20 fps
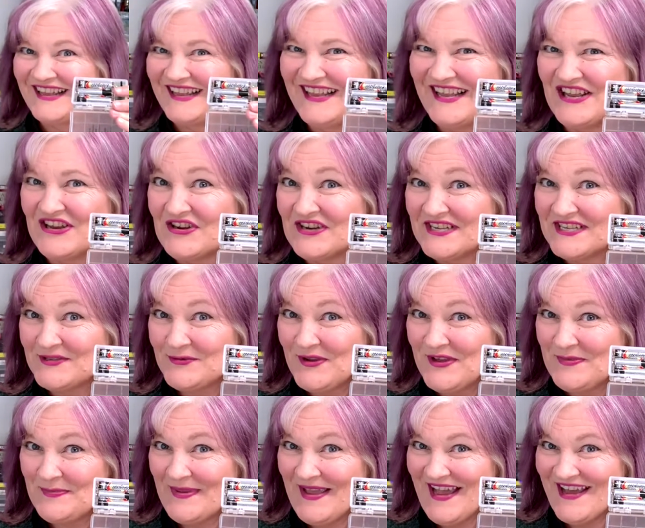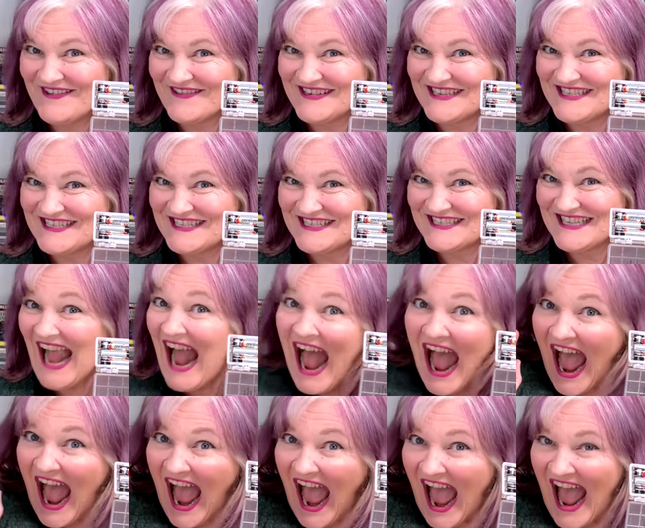Here it is with batteries.
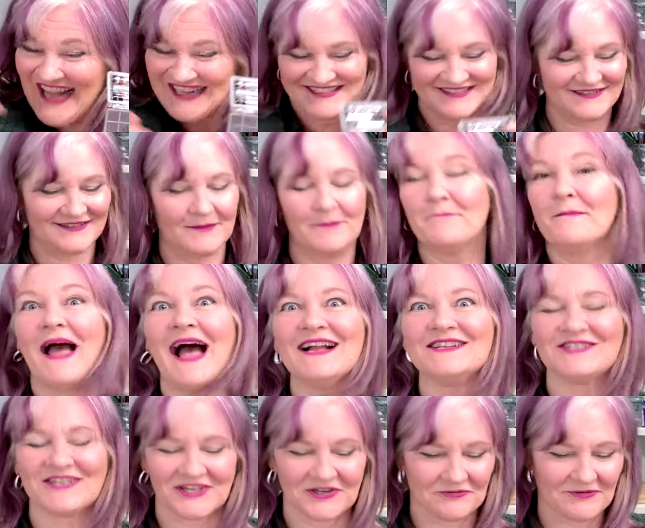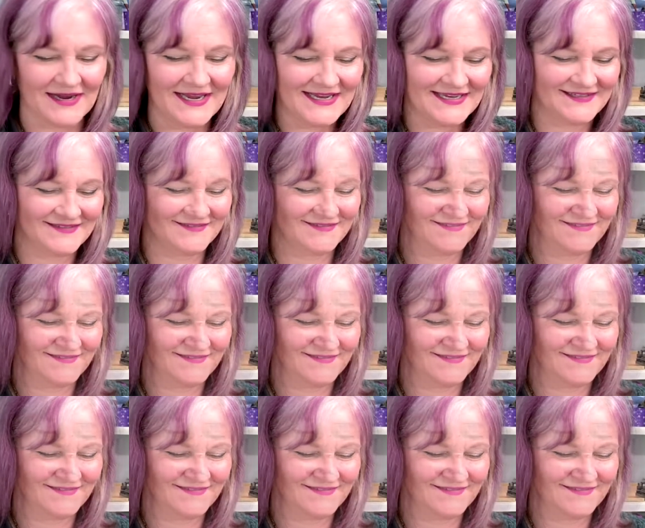Magic, right?